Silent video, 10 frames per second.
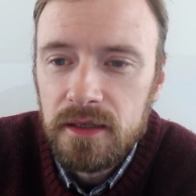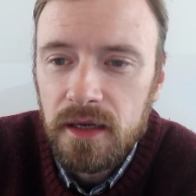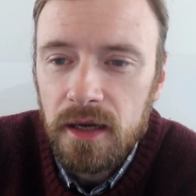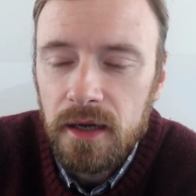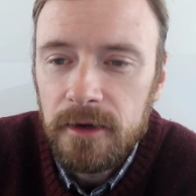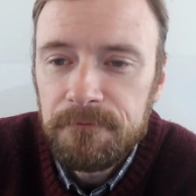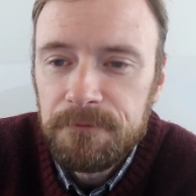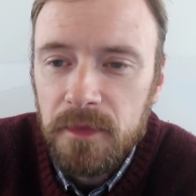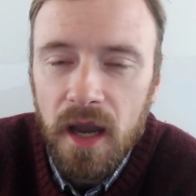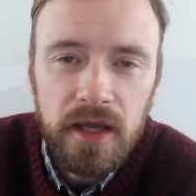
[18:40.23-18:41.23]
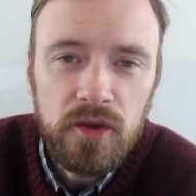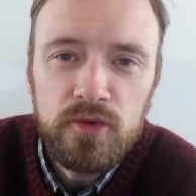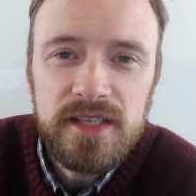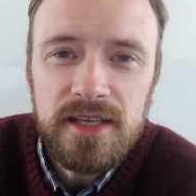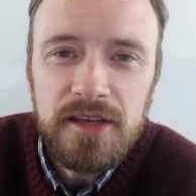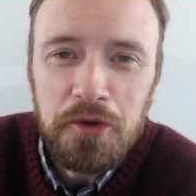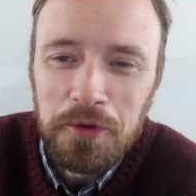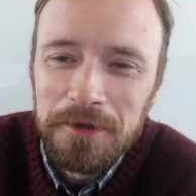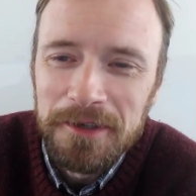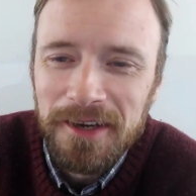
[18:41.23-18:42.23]
I don't see
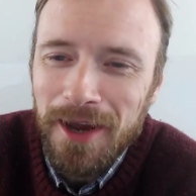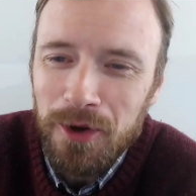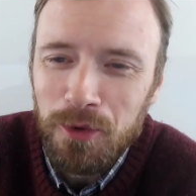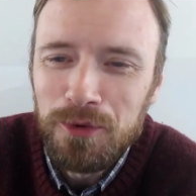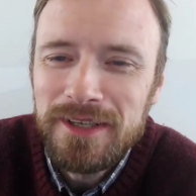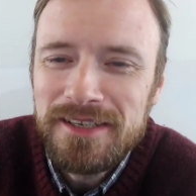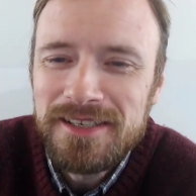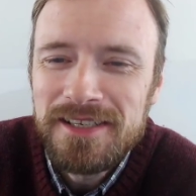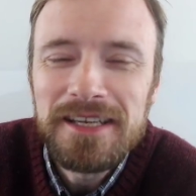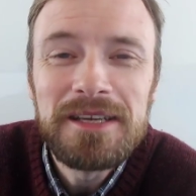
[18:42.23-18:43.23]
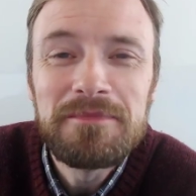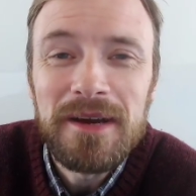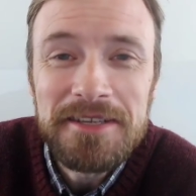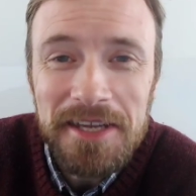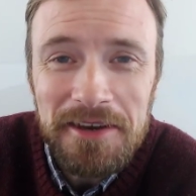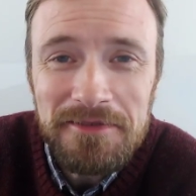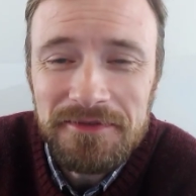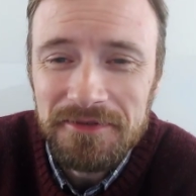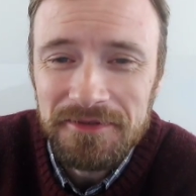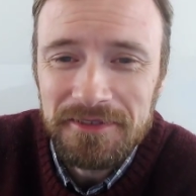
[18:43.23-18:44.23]
you. I only see
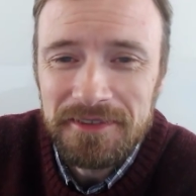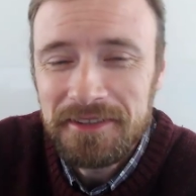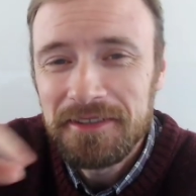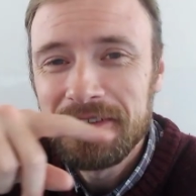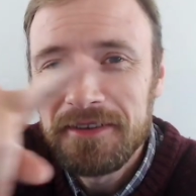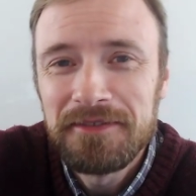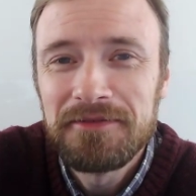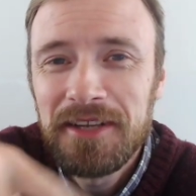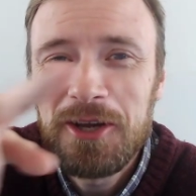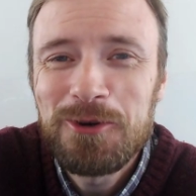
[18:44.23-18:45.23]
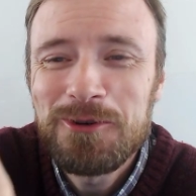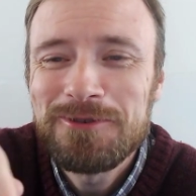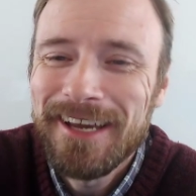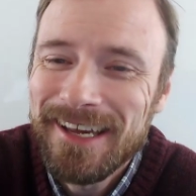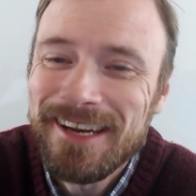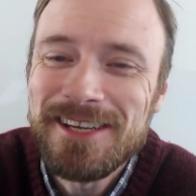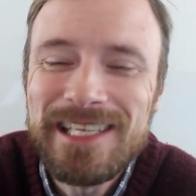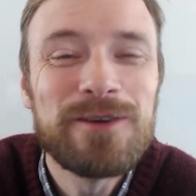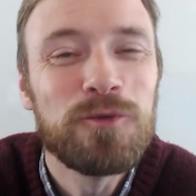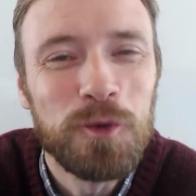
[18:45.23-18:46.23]
myself on the video and I
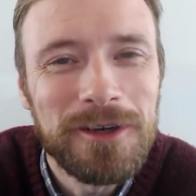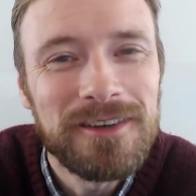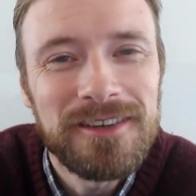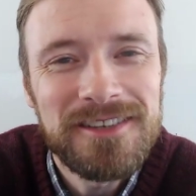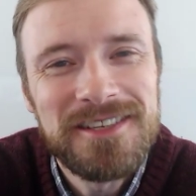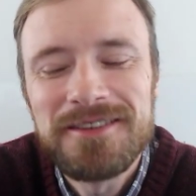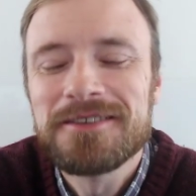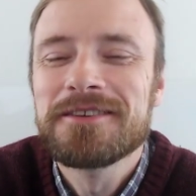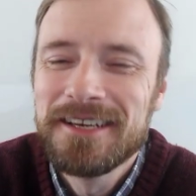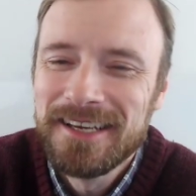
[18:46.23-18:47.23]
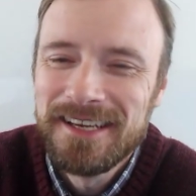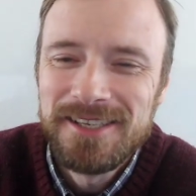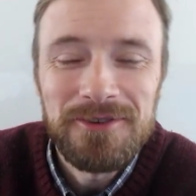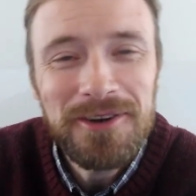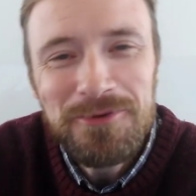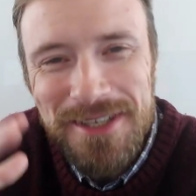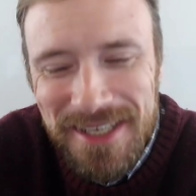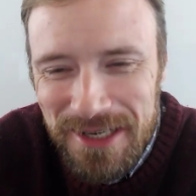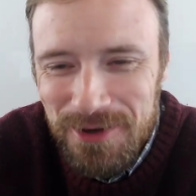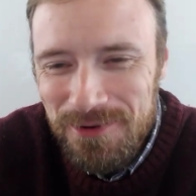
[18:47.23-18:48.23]
see words. So I don't
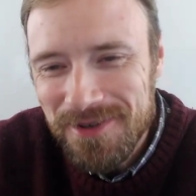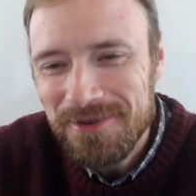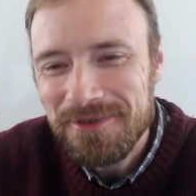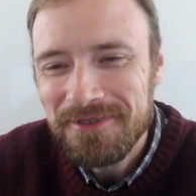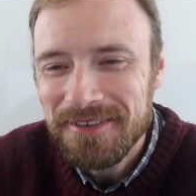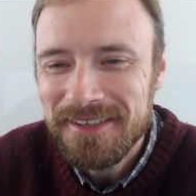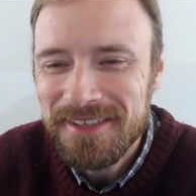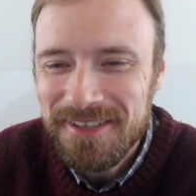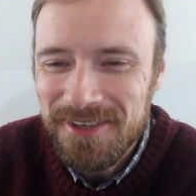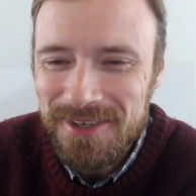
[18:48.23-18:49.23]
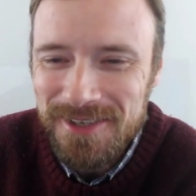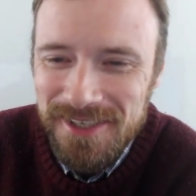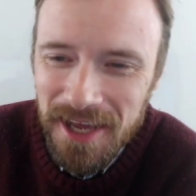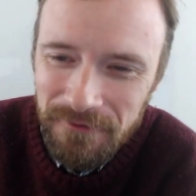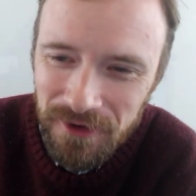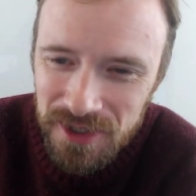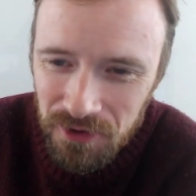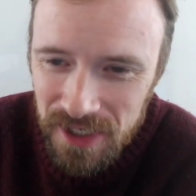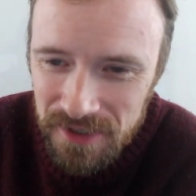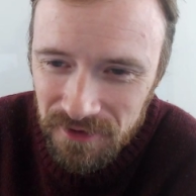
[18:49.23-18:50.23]
see you. So it's not very
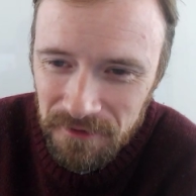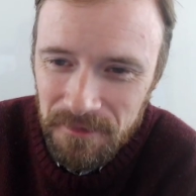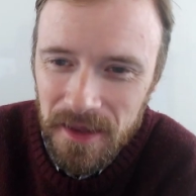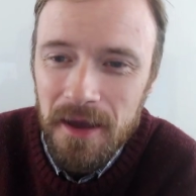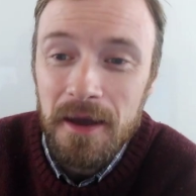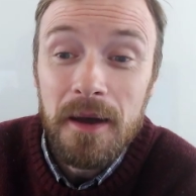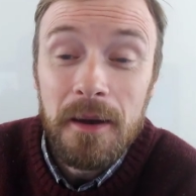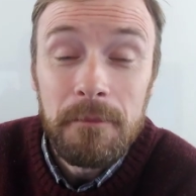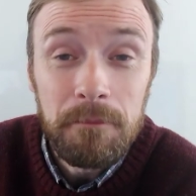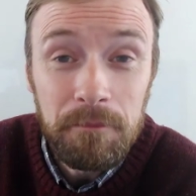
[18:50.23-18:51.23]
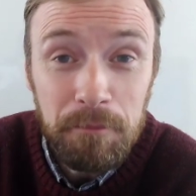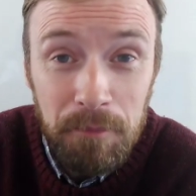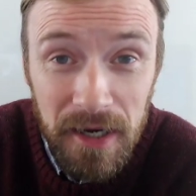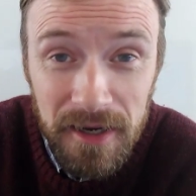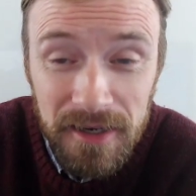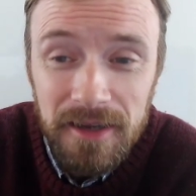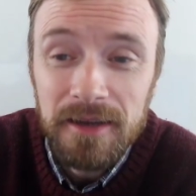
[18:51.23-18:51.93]
stressful. But